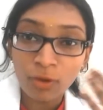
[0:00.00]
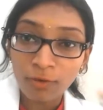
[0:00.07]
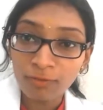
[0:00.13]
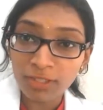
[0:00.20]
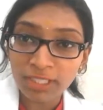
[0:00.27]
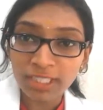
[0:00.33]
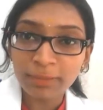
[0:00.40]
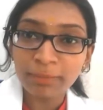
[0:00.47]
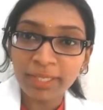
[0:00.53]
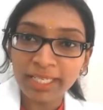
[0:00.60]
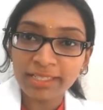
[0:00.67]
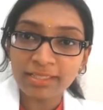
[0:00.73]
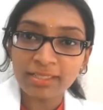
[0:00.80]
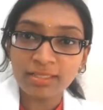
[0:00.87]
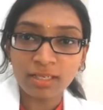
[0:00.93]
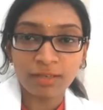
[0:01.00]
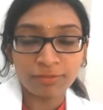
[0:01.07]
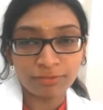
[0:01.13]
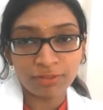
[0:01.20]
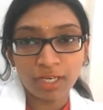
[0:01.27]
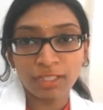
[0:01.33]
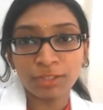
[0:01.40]
forwardly placed
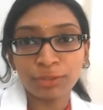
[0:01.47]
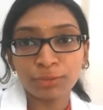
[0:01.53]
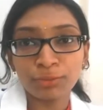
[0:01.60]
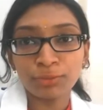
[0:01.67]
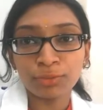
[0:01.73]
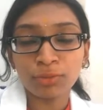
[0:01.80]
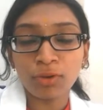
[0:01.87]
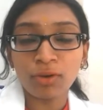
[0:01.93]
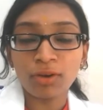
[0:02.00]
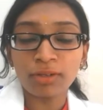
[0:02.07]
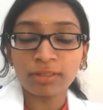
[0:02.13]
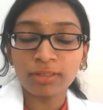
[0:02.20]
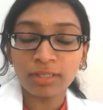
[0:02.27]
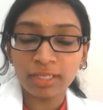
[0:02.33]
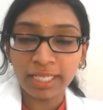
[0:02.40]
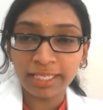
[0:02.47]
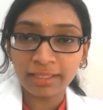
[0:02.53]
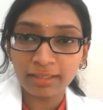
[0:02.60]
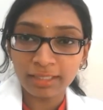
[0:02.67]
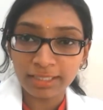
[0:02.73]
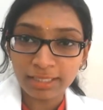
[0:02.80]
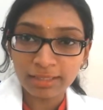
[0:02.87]
front tooth or like
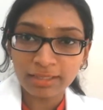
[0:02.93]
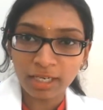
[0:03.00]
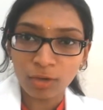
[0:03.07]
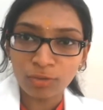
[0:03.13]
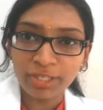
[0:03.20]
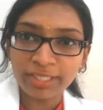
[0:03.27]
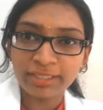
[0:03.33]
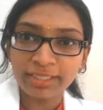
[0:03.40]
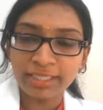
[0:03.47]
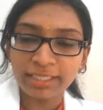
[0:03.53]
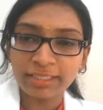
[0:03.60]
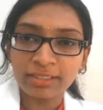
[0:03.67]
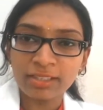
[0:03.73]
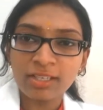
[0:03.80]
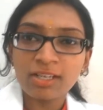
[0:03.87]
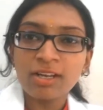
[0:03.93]
little crowded teeth,